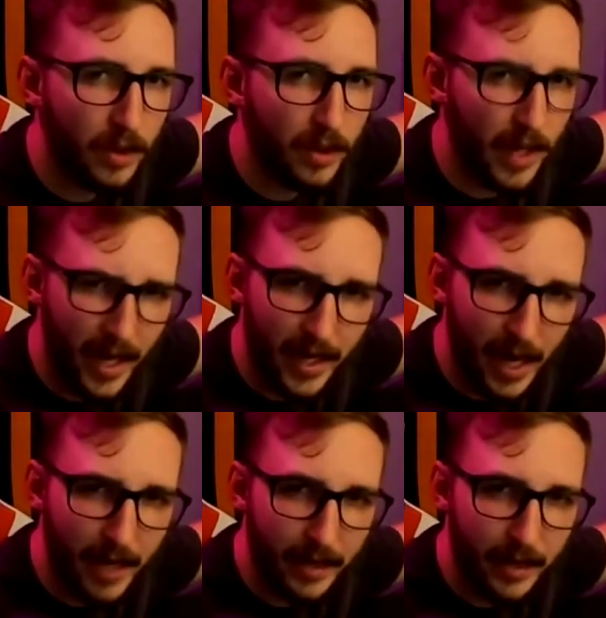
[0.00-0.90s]
that I
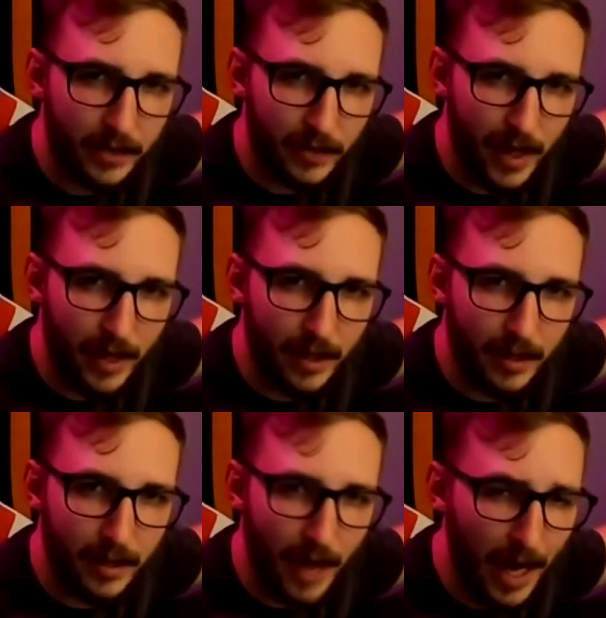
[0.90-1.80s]
got this, right?
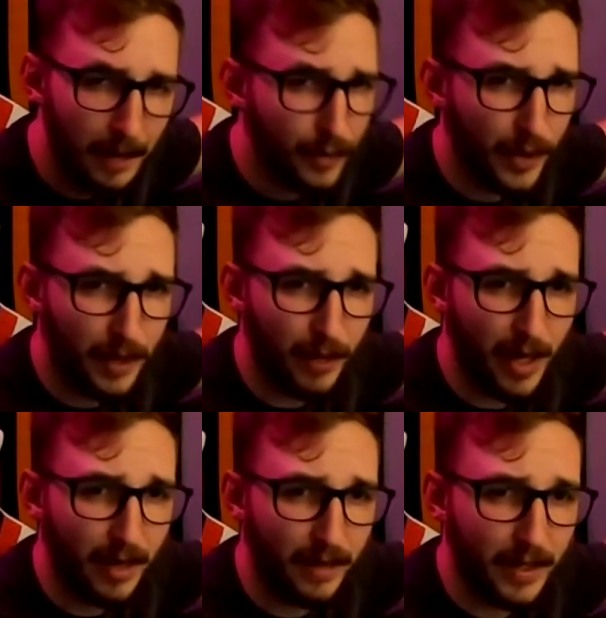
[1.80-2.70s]
I'm pretty
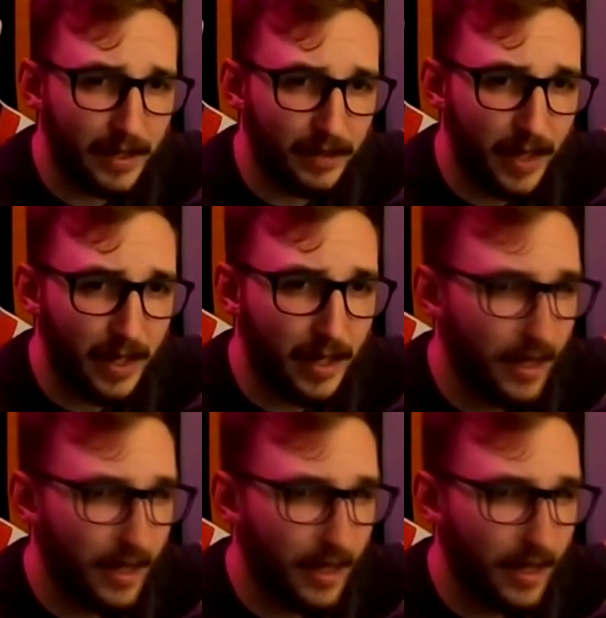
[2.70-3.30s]
proud of this, right?